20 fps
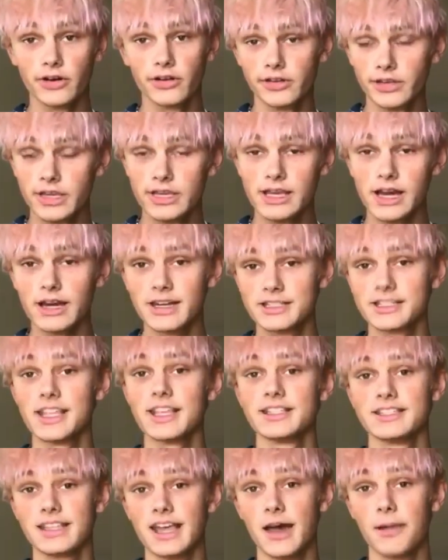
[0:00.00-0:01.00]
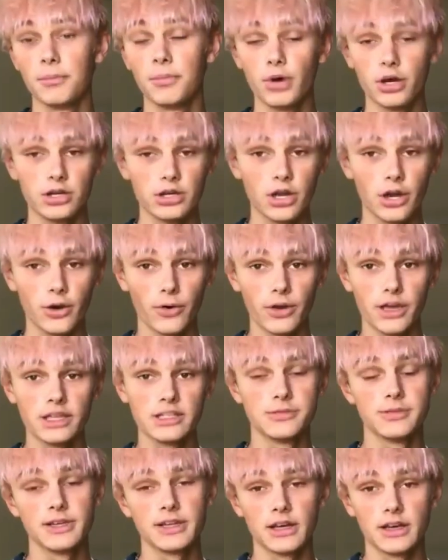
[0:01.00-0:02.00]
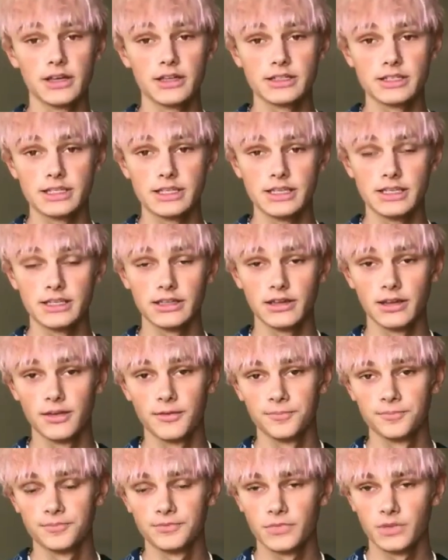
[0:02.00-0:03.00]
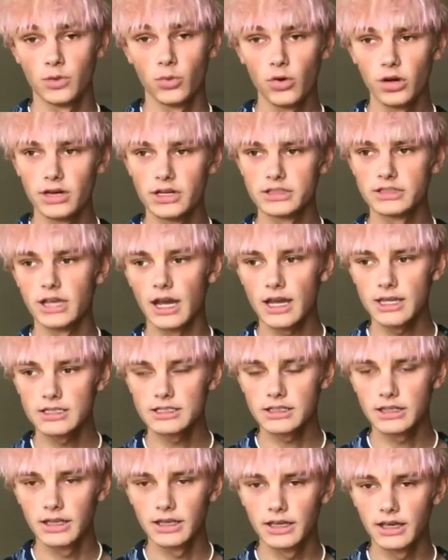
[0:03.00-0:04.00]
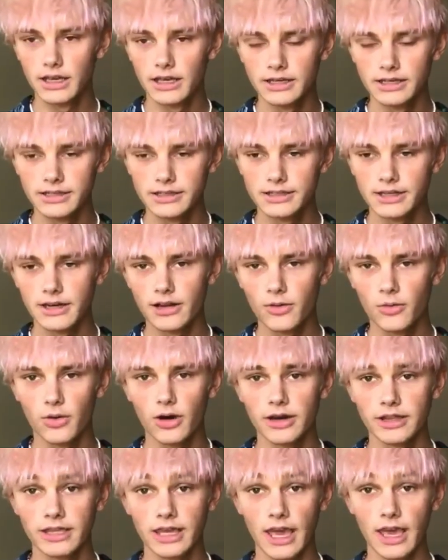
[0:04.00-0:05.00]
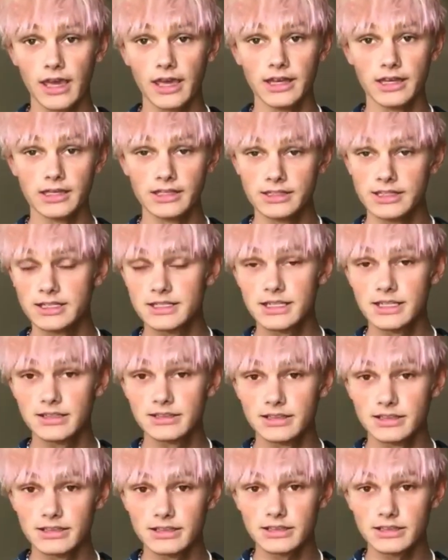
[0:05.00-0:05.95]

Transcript: He kind of says that, but no, it's because he wanted to isolate and he didn't want to get any diseases.